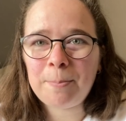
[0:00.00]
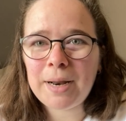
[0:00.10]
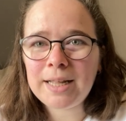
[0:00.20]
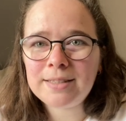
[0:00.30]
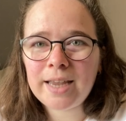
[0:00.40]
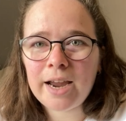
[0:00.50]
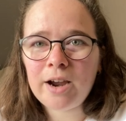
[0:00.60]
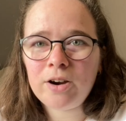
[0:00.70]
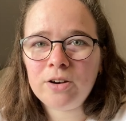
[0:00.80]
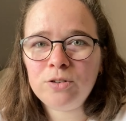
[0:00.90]
plant
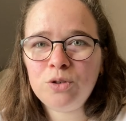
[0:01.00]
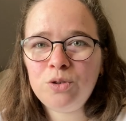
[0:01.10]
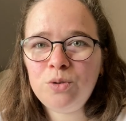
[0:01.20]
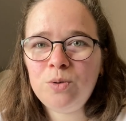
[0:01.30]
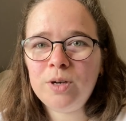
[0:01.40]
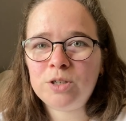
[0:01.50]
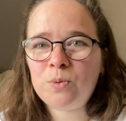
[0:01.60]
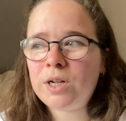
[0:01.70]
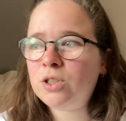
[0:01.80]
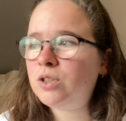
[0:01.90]
care to do as
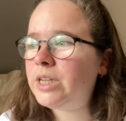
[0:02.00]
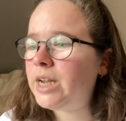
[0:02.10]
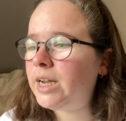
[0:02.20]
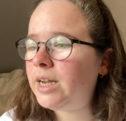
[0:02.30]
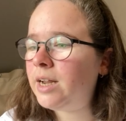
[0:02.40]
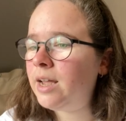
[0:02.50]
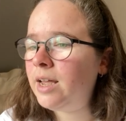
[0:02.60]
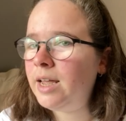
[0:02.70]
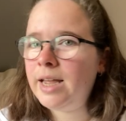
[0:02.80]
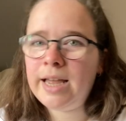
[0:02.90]
well today,
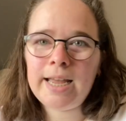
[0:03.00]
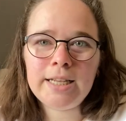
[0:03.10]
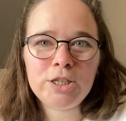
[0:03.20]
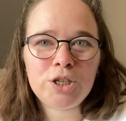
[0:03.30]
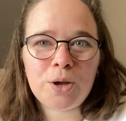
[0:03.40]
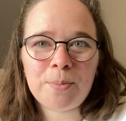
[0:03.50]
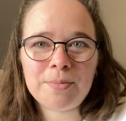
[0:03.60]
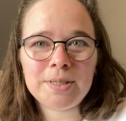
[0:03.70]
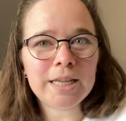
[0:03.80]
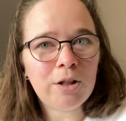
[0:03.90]
and
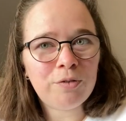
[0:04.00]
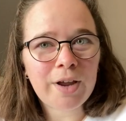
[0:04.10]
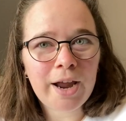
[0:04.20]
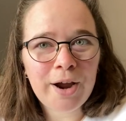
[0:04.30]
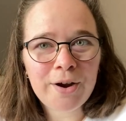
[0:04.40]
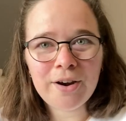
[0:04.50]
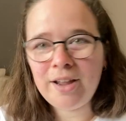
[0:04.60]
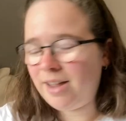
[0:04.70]
some self-care.